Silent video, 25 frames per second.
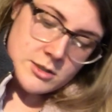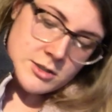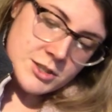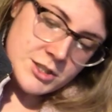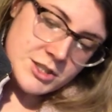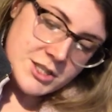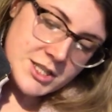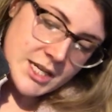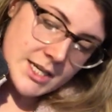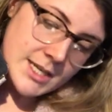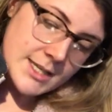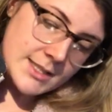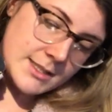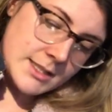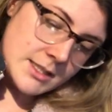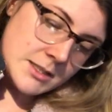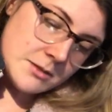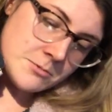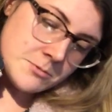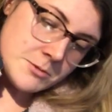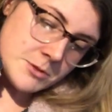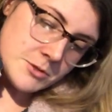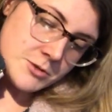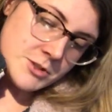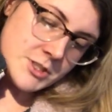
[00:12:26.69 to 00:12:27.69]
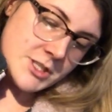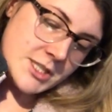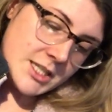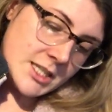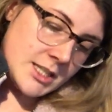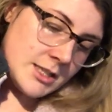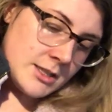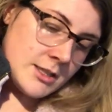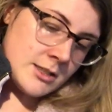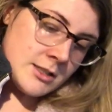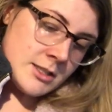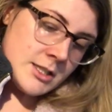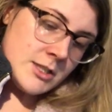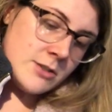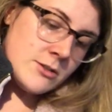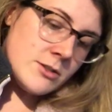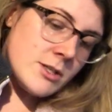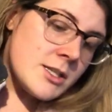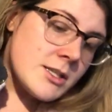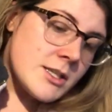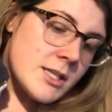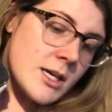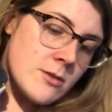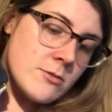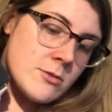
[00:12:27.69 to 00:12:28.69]
daily routine, the unit
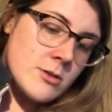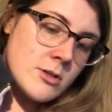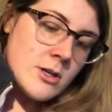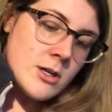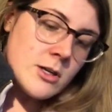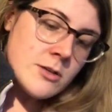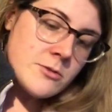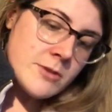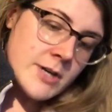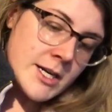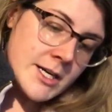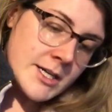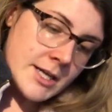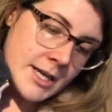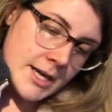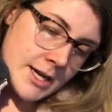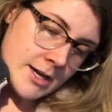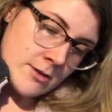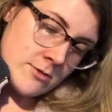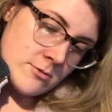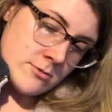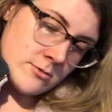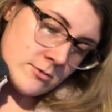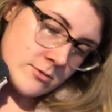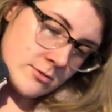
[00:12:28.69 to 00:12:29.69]
that we're on right now,